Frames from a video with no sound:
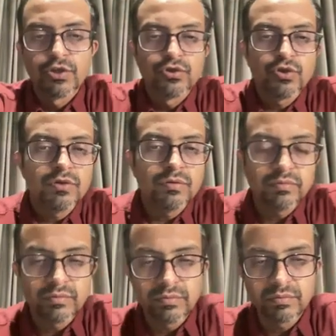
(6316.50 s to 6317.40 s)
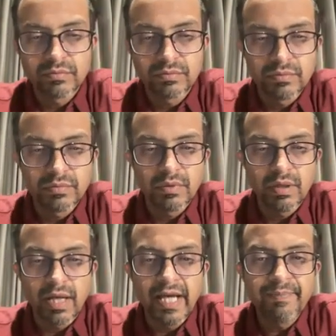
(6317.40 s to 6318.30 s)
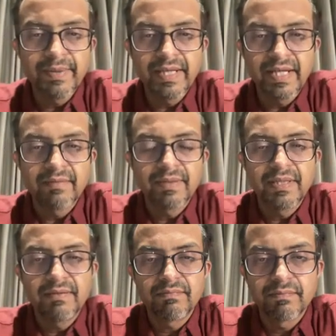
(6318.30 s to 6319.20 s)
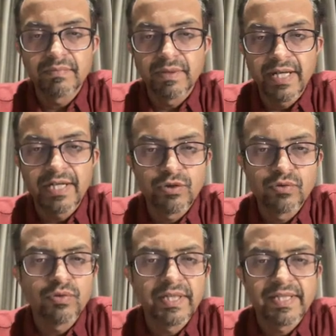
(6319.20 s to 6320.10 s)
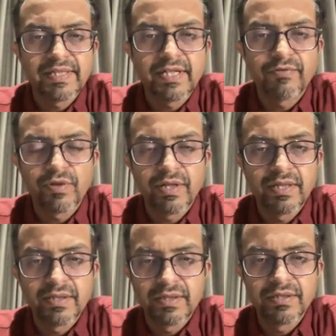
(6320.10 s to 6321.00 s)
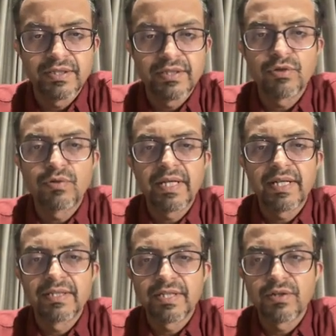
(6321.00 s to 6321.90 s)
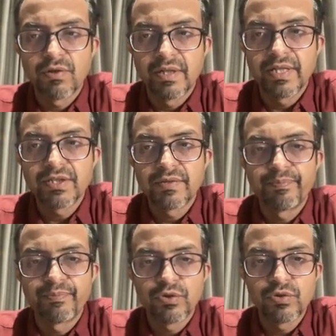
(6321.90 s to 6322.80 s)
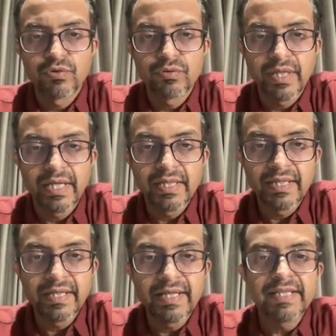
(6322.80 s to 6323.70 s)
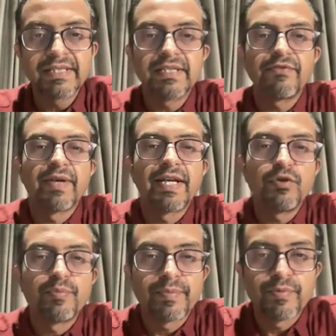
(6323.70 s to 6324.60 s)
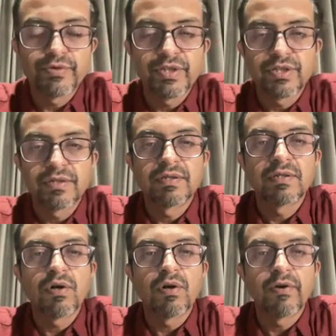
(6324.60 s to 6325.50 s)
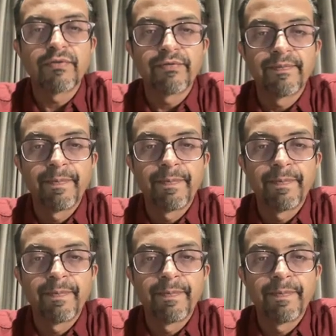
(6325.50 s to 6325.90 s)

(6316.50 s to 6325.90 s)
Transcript: So IP can be great tool, as I said, for an institute like engineering college to increase the value proposition of